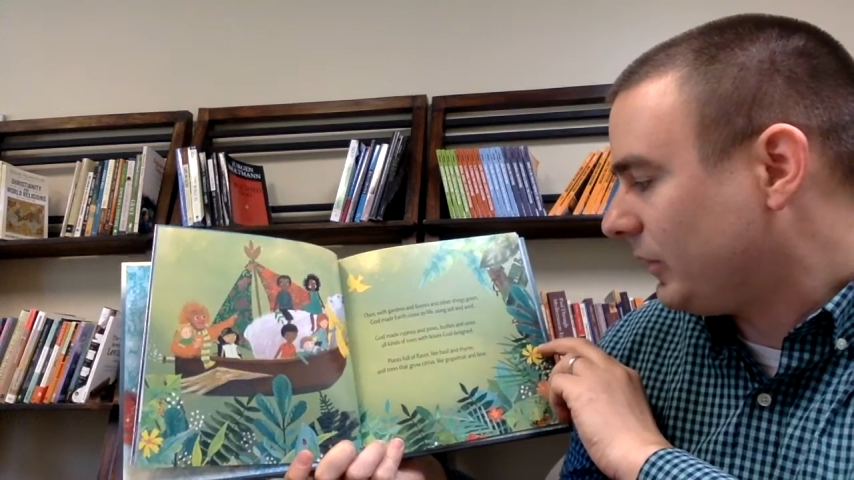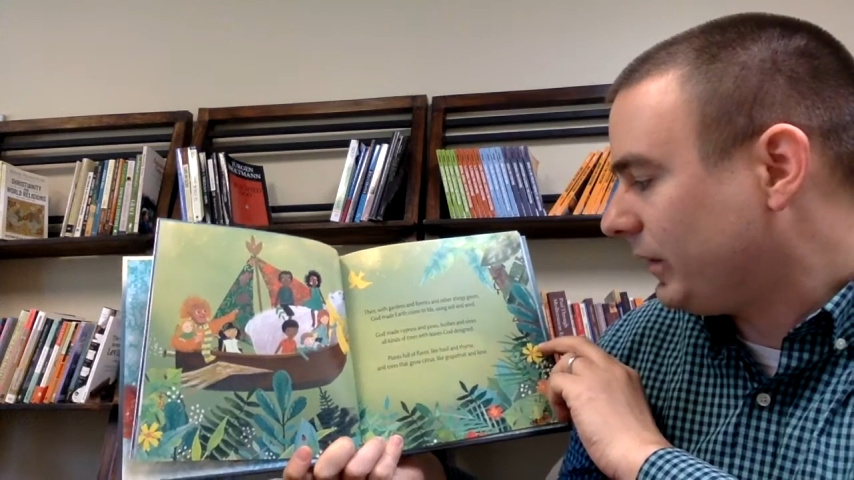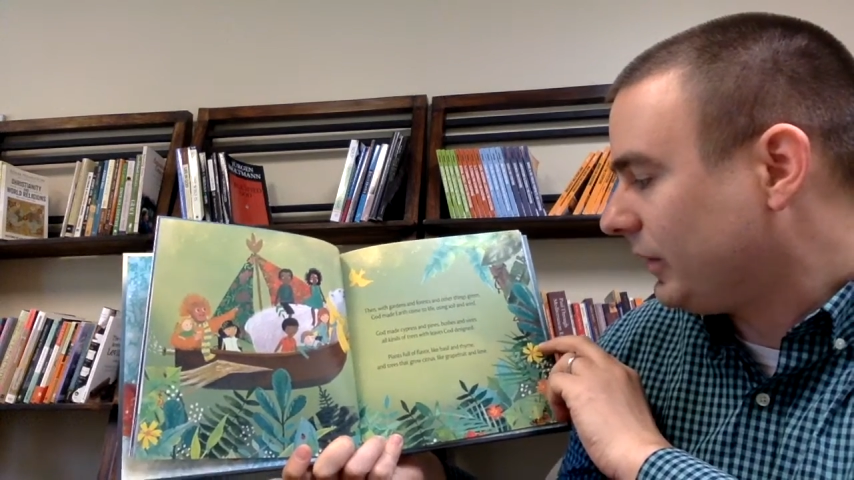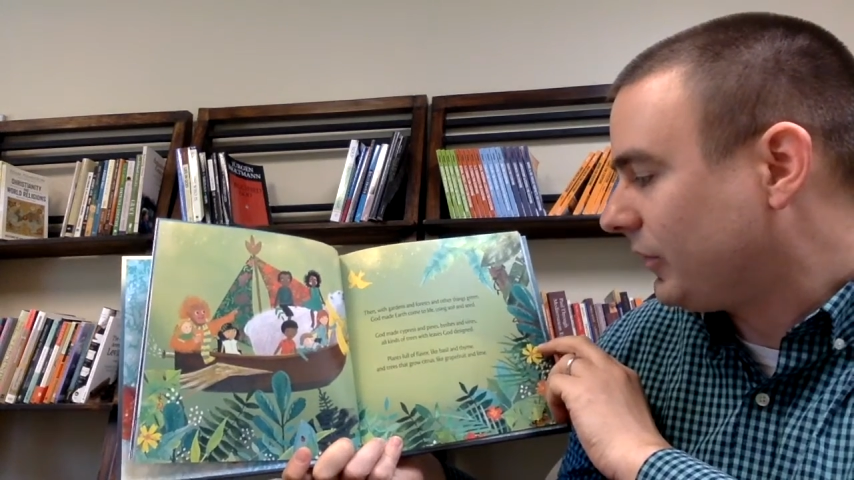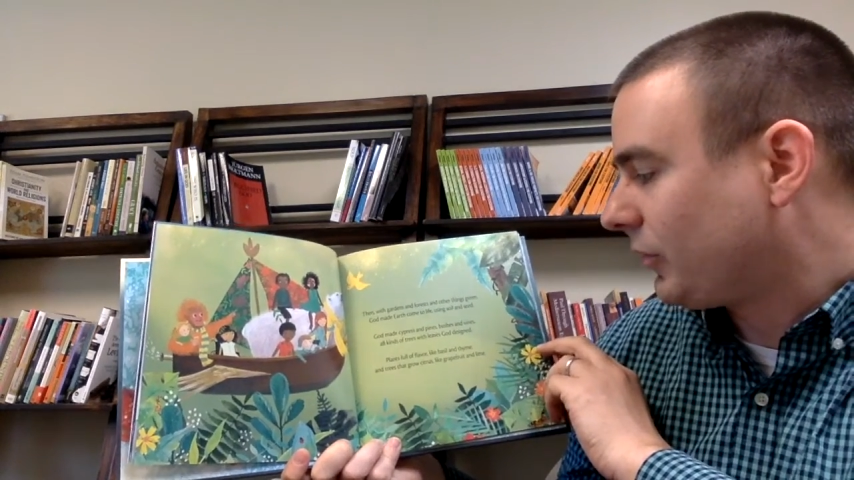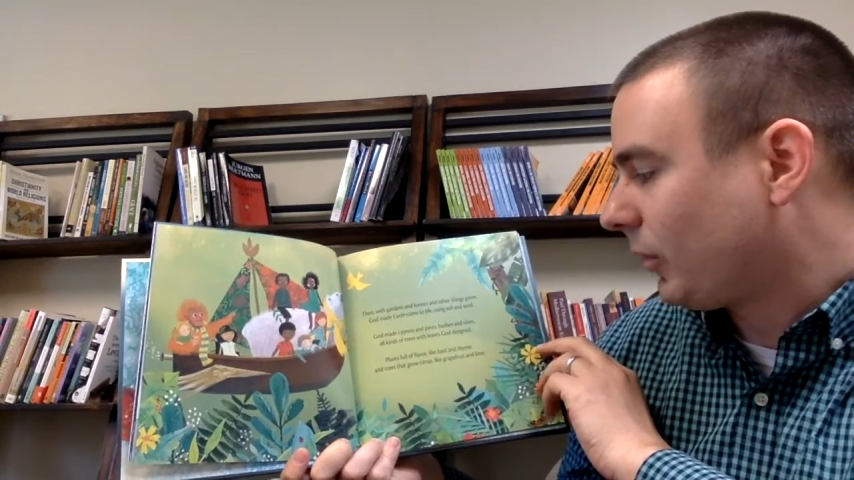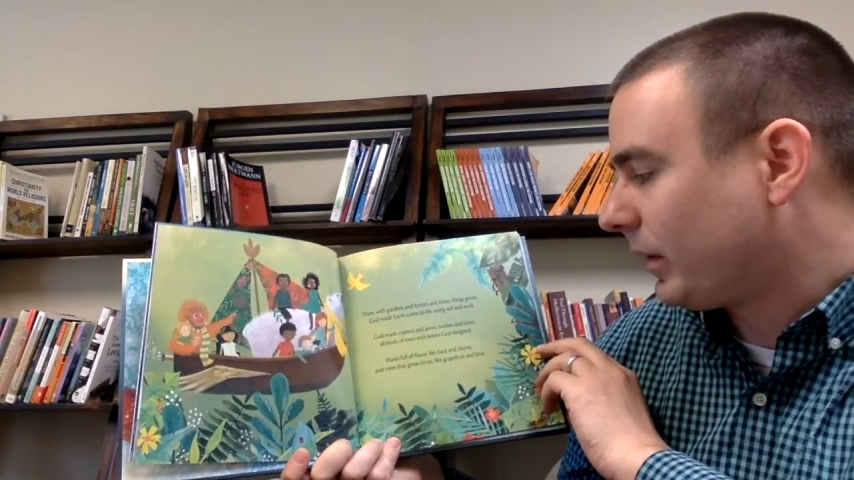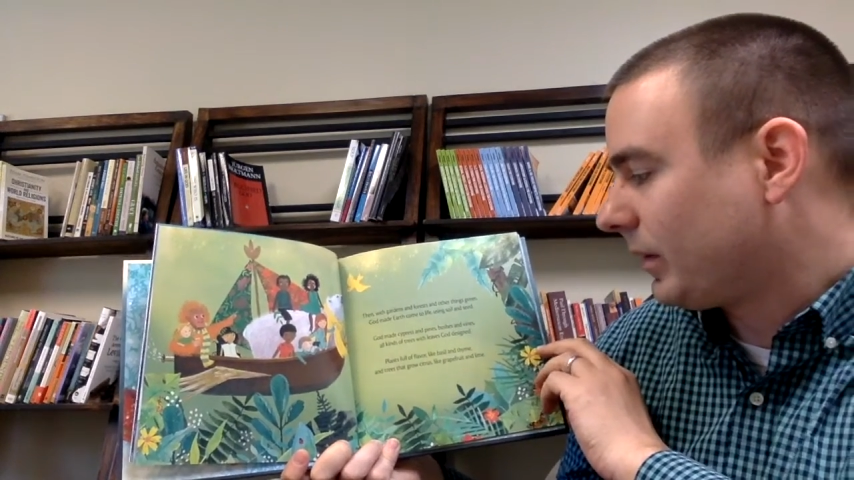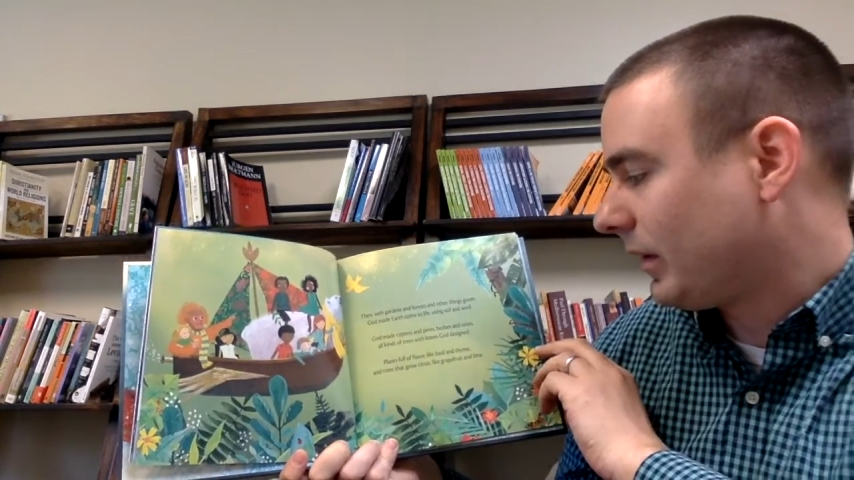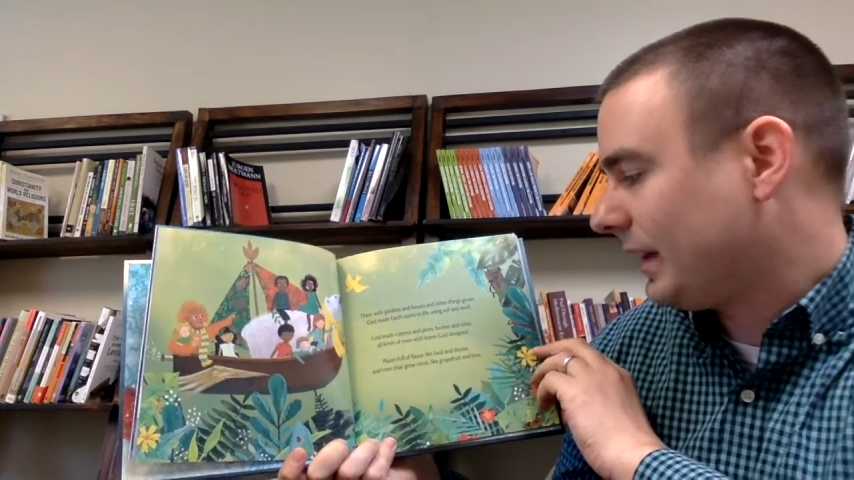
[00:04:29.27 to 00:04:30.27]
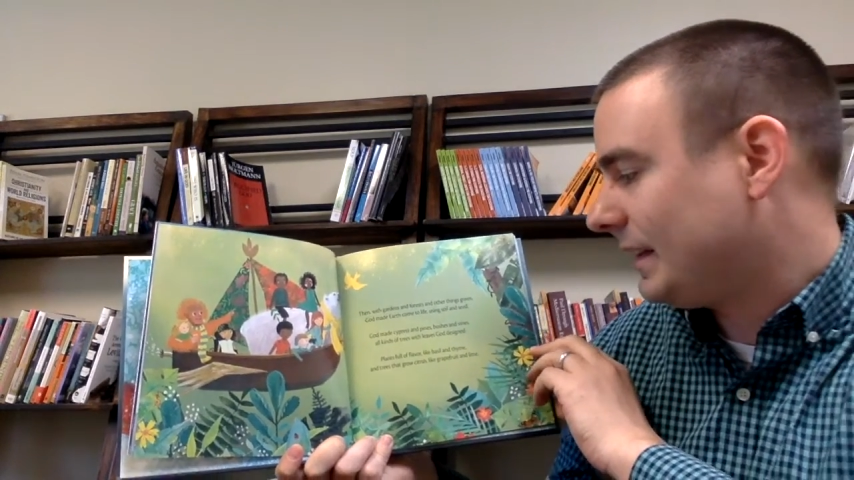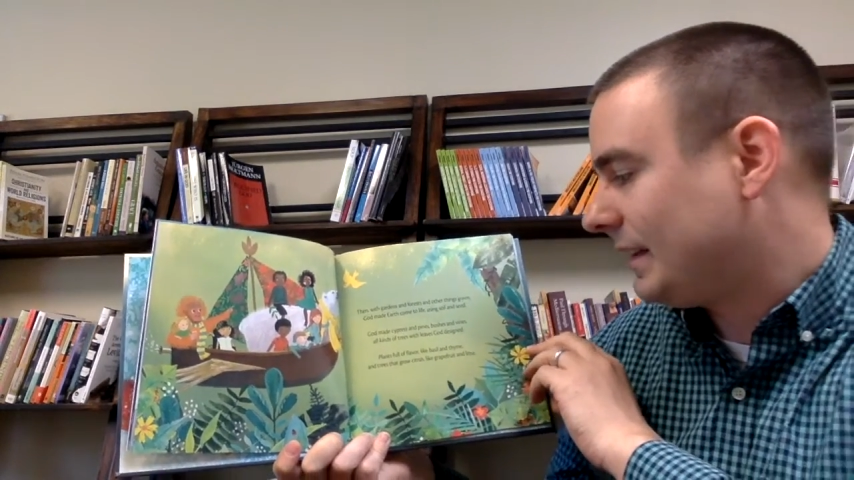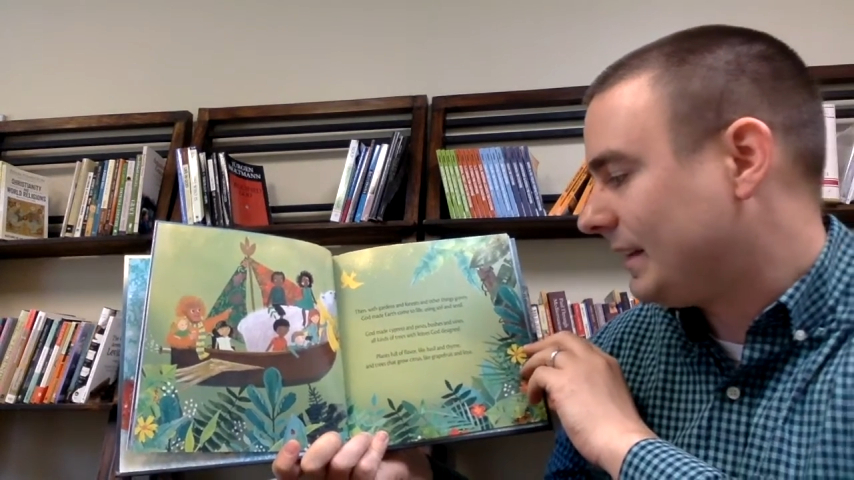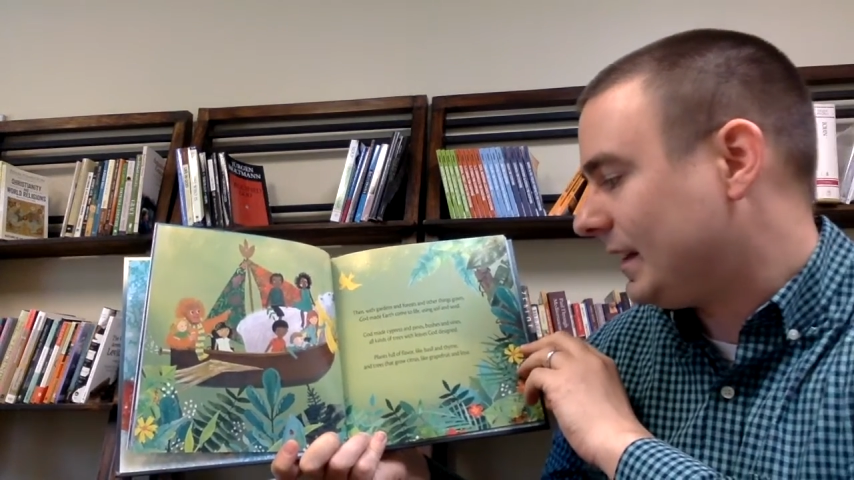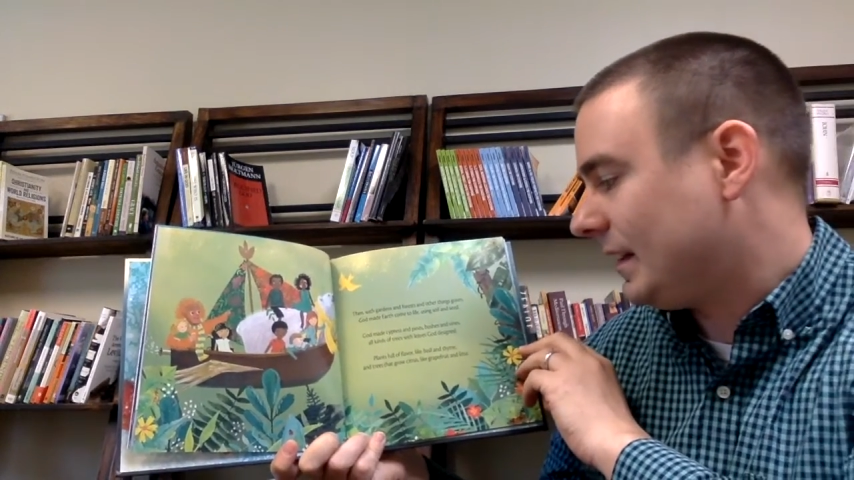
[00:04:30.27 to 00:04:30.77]
using soil and
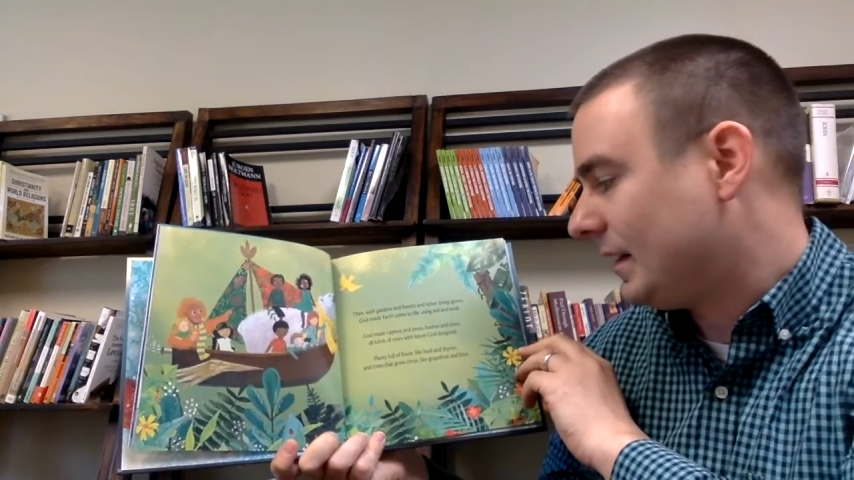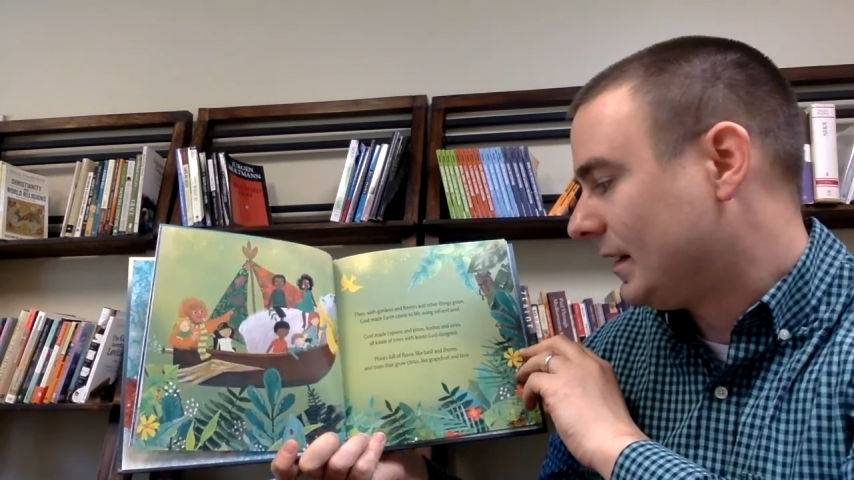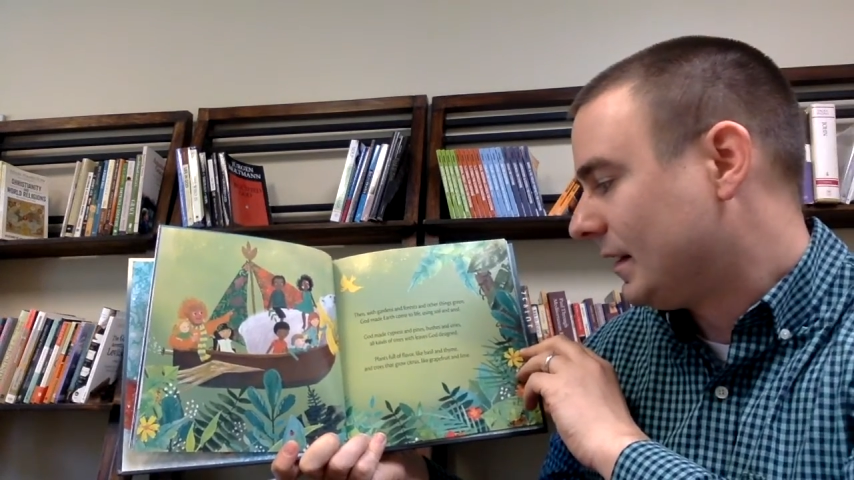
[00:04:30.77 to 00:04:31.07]
seed.